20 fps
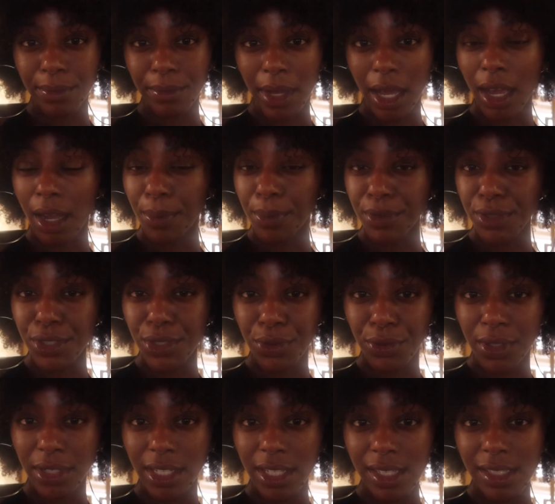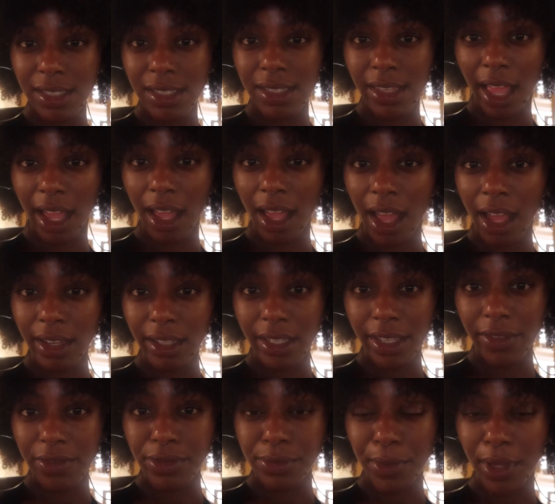My opportunities that God
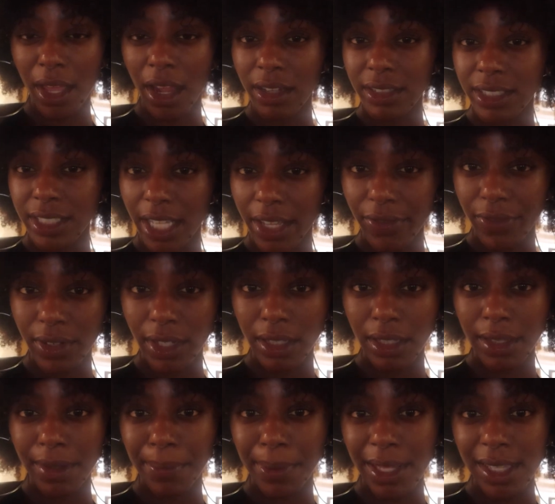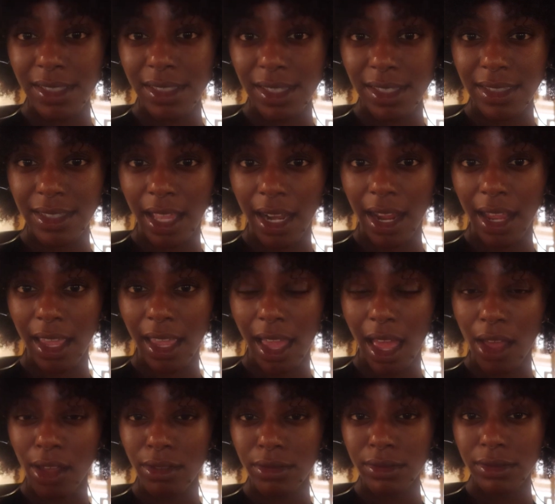gives me are definitely blessings that I
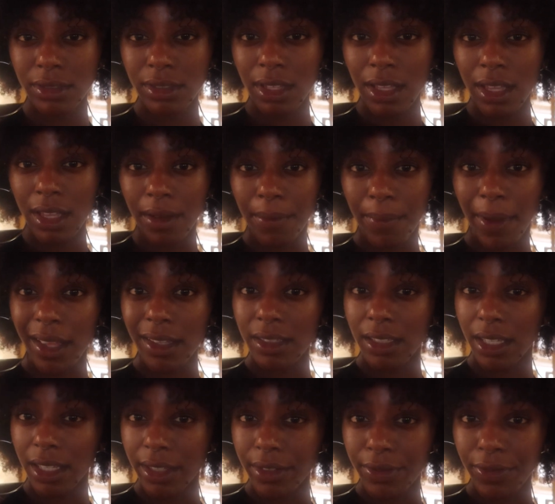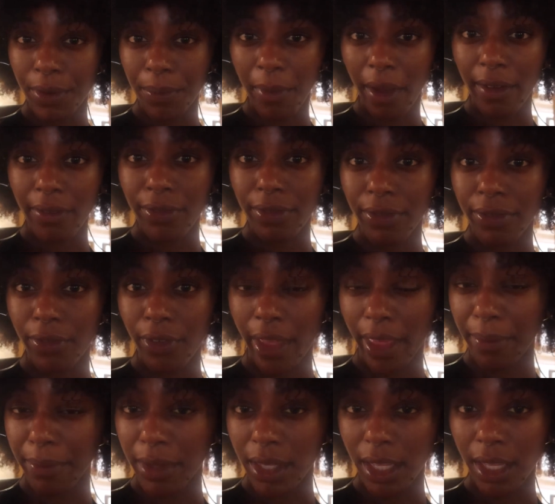count. My love for my
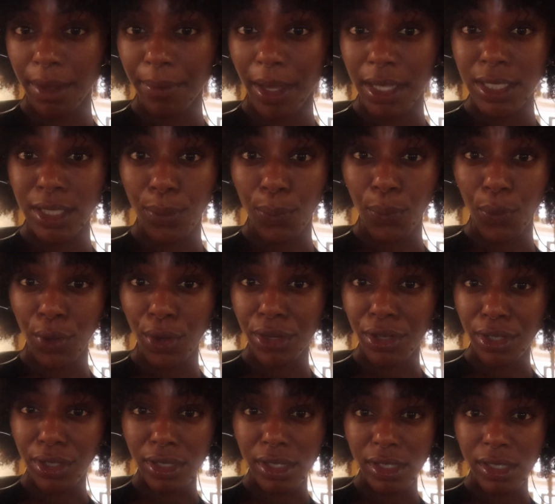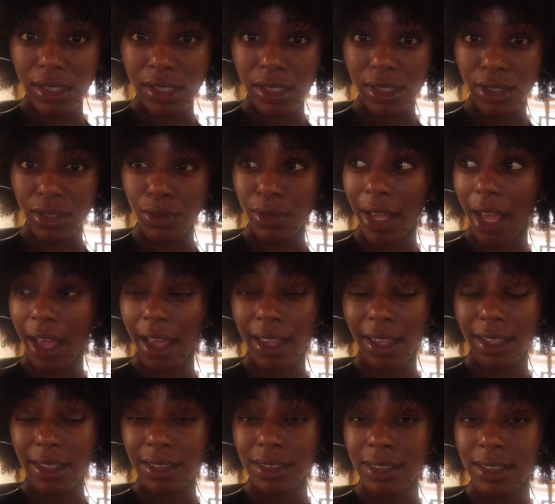family, my supporters, you
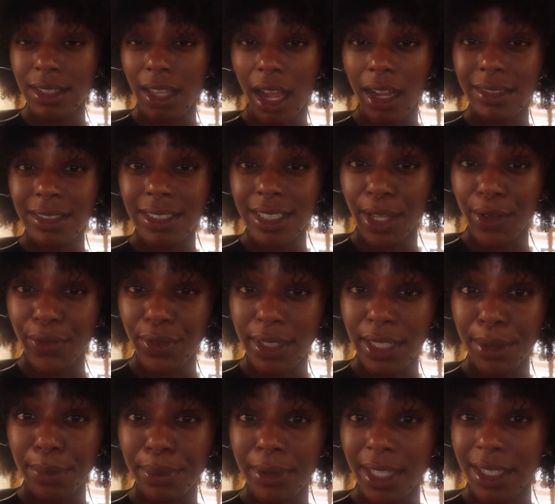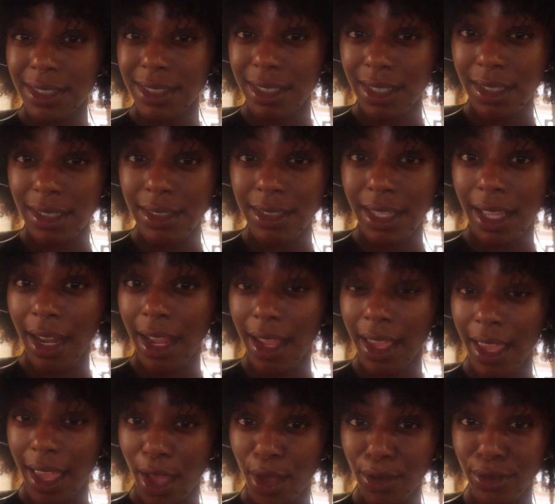guys are definitely blessings that I
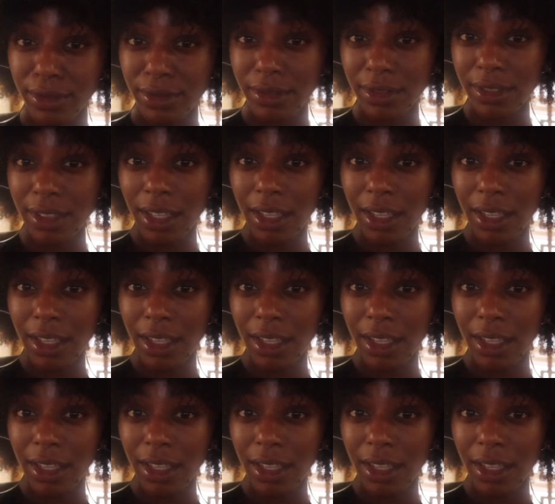count.